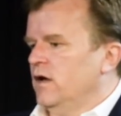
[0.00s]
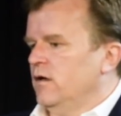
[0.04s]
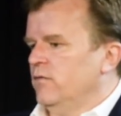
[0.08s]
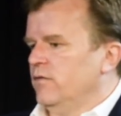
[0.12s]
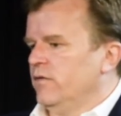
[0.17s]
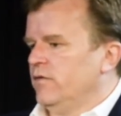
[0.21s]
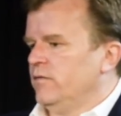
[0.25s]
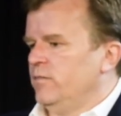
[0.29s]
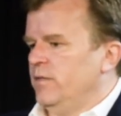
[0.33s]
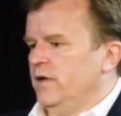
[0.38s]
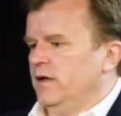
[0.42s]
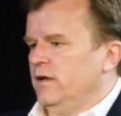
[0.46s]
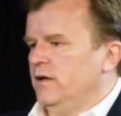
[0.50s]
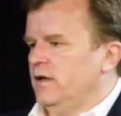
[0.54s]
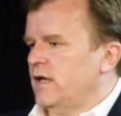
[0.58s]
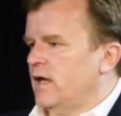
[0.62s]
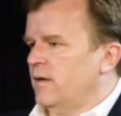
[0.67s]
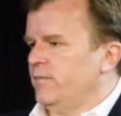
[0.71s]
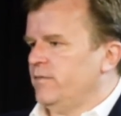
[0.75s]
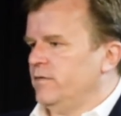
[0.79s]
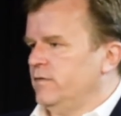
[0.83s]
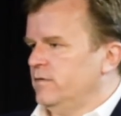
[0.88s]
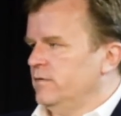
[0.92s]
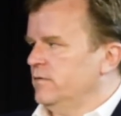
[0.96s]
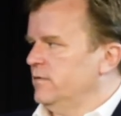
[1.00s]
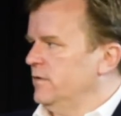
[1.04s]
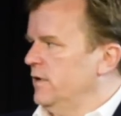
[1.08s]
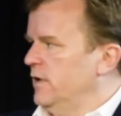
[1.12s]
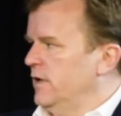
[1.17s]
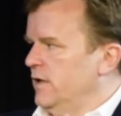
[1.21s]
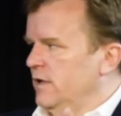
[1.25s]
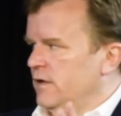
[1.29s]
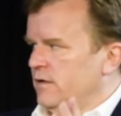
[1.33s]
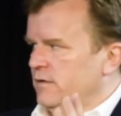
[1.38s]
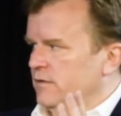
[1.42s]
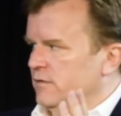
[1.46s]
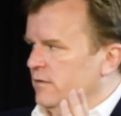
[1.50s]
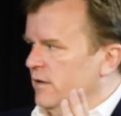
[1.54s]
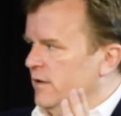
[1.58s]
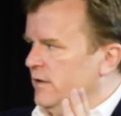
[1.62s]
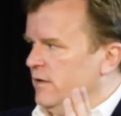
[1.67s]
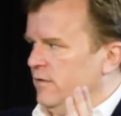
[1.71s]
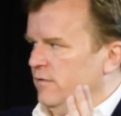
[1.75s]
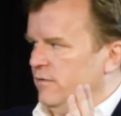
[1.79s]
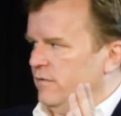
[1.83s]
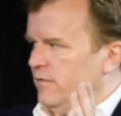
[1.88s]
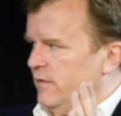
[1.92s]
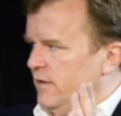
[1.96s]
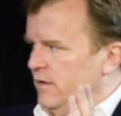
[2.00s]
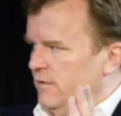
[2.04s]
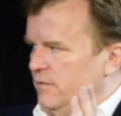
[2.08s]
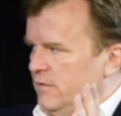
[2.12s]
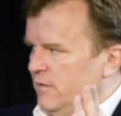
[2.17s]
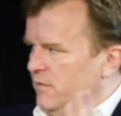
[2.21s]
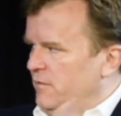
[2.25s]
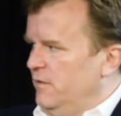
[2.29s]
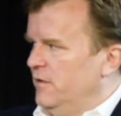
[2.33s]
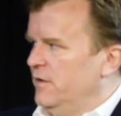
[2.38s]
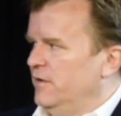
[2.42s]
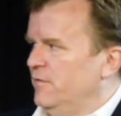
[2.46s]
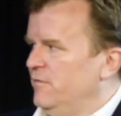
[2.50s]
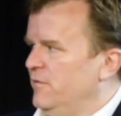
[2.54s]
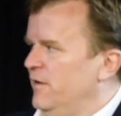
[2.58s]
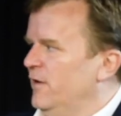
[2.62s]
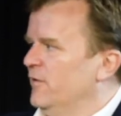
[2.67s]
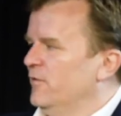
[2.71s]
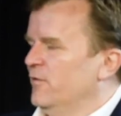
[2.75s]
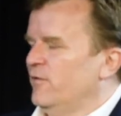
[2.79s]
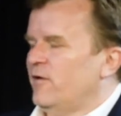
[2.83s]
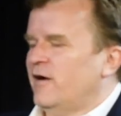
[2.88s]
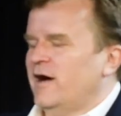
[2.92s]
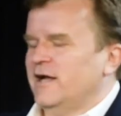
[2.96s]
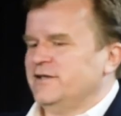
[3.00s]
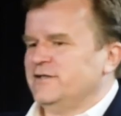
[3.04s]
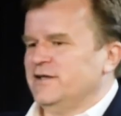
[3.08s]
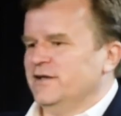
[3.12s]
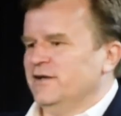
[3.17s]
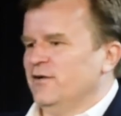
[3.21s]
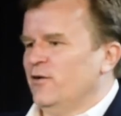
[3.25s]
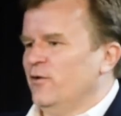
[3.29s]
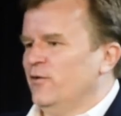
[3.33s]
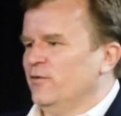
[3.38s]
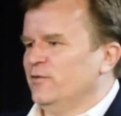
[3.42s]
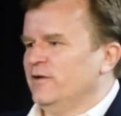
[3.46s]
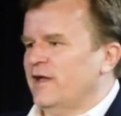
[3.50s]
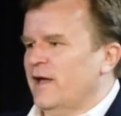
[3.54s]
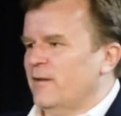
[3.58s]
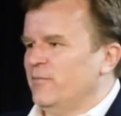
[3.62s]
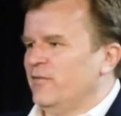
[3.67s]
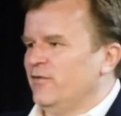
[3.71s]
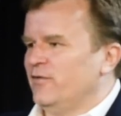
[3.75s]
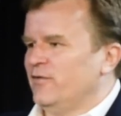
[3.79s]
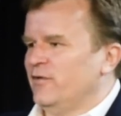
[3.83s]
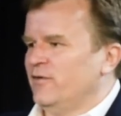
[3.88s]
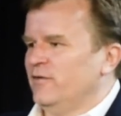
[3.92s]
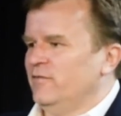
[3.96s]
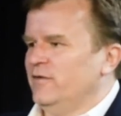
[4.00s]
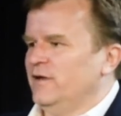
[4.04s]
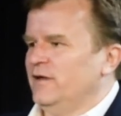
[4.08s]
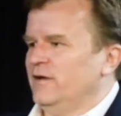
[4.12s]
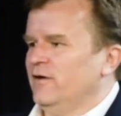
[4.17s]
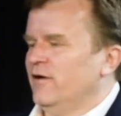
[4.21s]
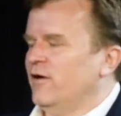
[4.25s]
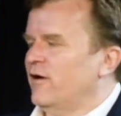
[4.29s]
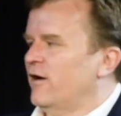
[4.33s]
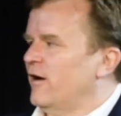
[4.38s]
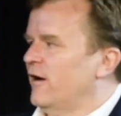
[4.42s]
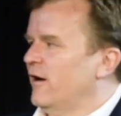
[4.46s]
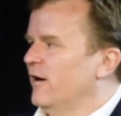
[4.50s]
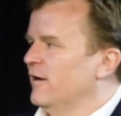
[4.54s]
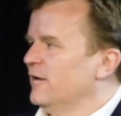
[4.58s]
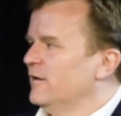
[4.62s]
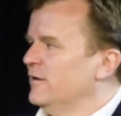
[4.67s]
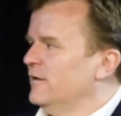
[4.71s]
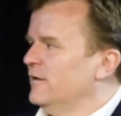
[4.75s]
was being kept in, like you see, if you watch an old episode of ER,